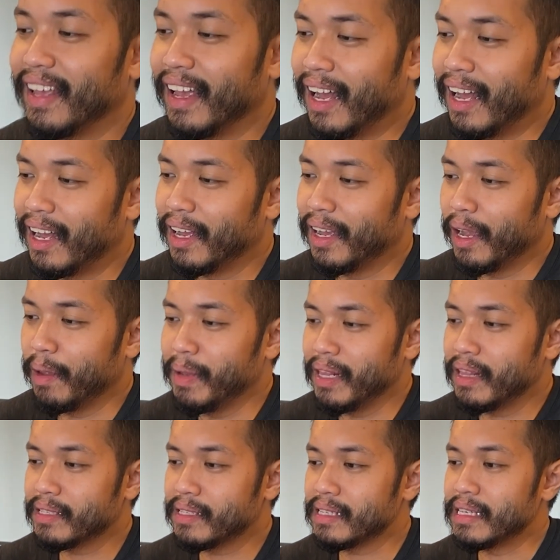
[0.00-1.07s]
I mean,
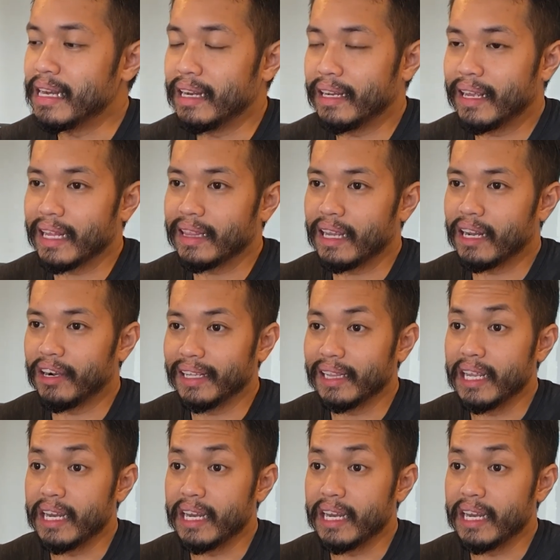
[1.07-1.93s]
this is getting really